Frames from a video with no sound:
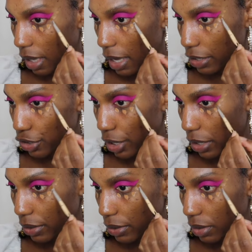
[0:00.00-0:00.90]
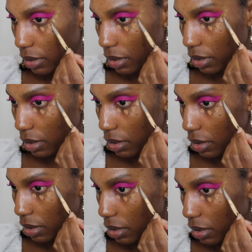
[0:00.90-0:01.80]
eyeshadow
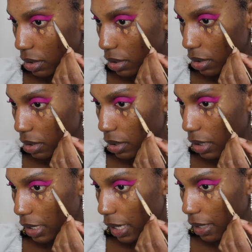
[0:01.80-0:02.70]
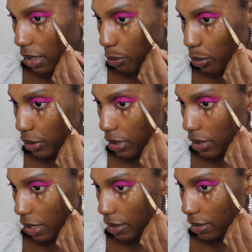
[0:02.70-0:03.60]
to get a
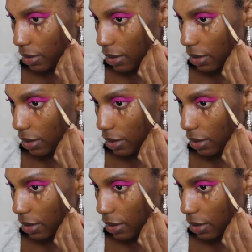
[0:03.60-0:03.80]
precise